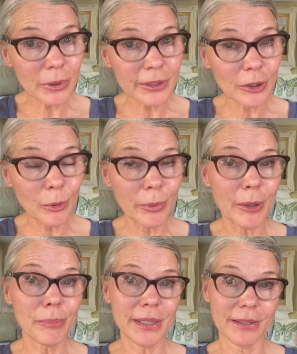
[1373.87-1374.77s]
a little
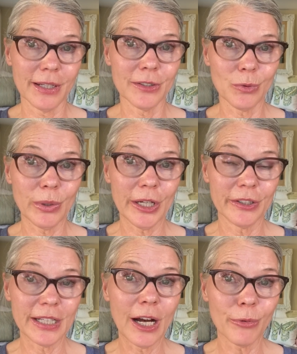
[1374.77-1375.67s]
bit because we are
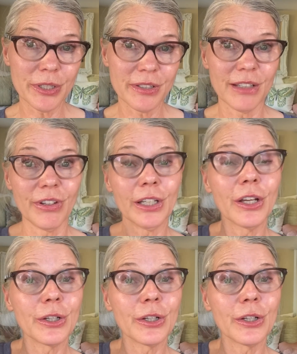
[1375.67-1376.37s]
now receiving